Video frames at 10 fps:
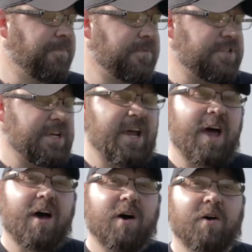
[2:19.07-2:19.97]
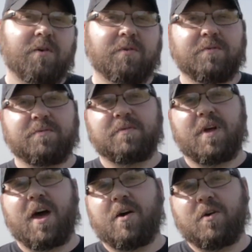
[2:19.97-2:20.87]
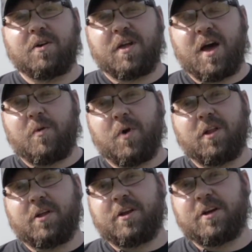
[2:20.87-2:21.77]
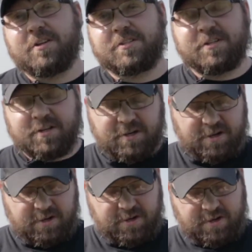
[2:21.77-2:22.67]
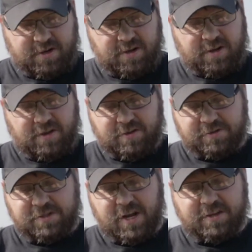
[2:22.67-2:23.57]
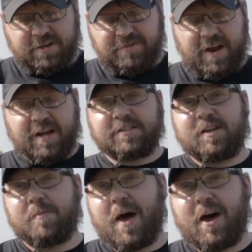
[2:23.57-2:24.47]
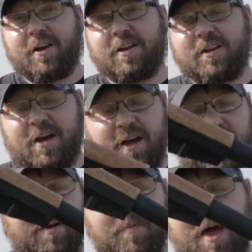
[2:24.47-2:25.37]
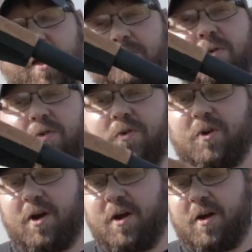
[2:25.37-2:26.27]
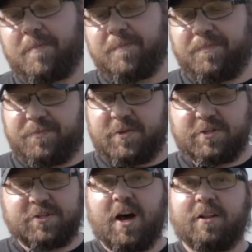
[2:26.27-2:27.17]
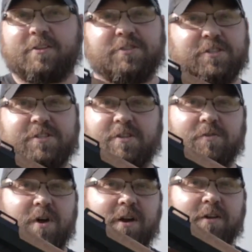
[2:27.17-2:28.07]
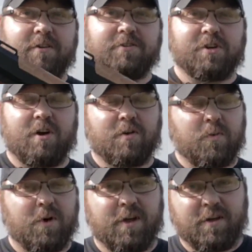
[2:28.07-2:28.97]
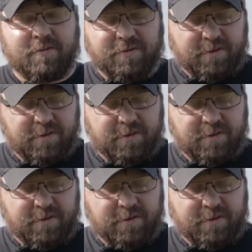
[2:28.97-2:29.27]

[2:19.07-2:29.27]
See how well it does. There's nothing fancy about it. I got a Magpul grip. It's got just the regular Shockwave.